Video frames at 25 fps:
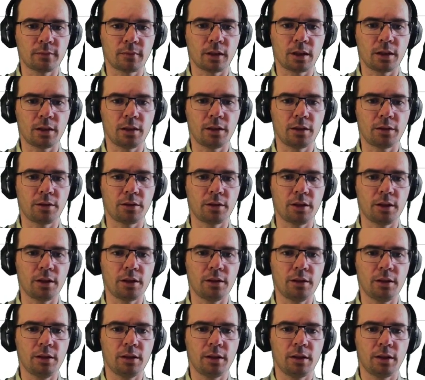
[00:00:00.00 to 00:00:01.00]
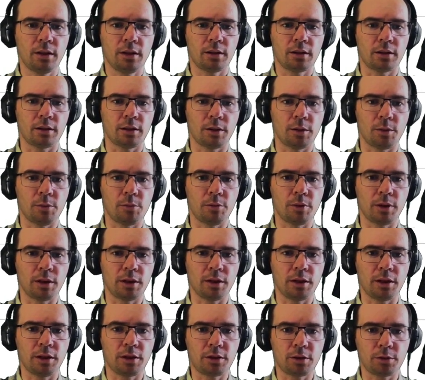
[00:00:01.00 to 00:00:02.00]
And then
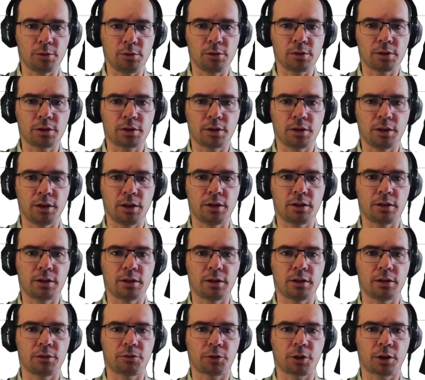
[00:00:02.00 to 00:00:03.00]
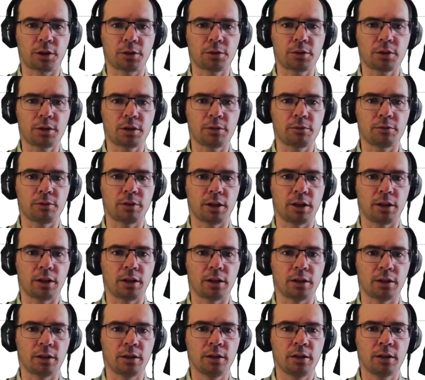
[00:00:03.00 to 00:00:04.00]
it calls itself recursively
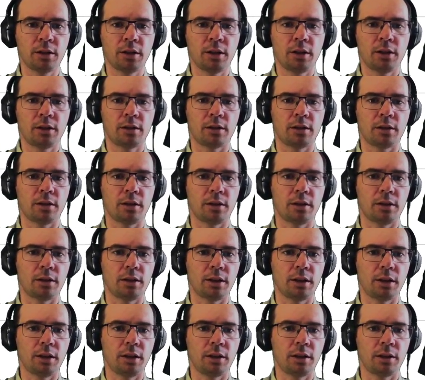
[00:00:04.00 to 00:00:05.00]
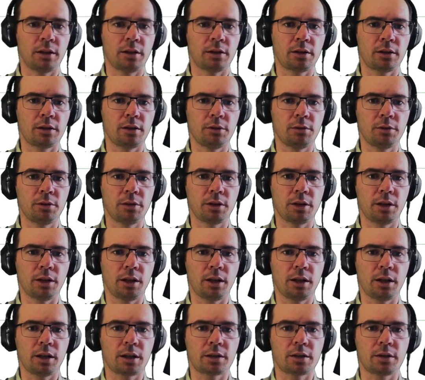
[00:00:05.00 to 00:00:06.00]
again, and only
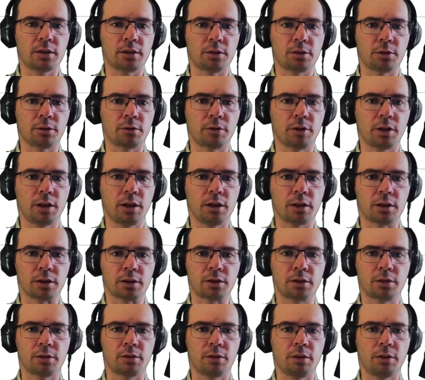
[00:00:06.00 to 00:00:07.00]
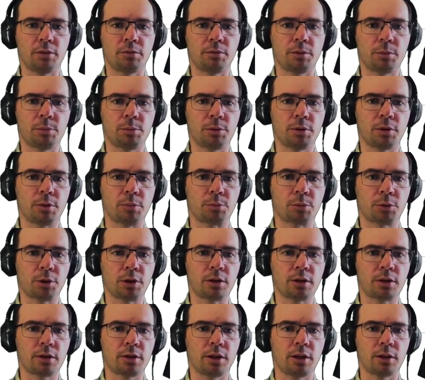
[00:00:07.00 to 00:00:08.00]
exits over here. So if we put a
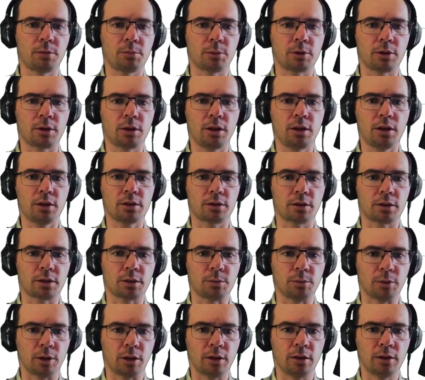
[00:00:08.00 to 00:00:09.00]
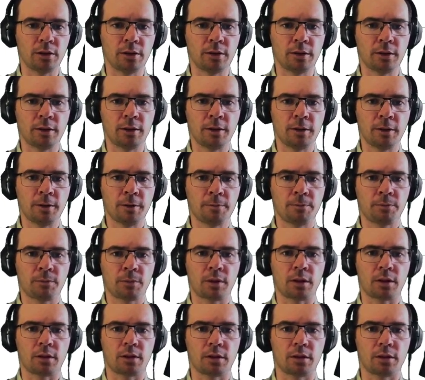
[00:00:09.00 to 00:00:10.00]
print statement here as well,
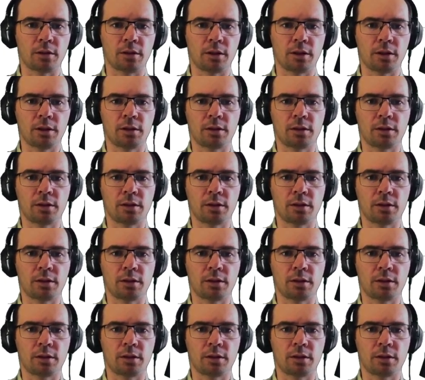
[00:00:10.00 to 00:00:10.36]
and